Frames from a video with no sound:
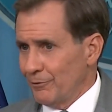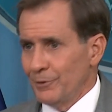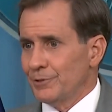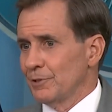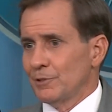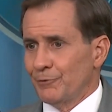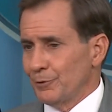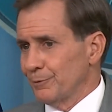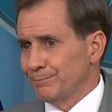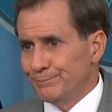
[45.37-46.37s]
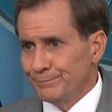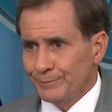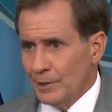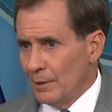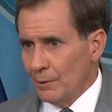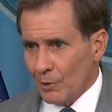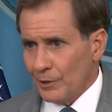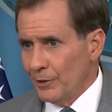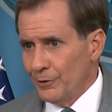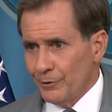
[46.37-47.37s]
For instance, if you're
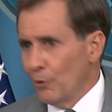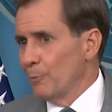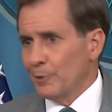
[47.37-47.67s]
working on your home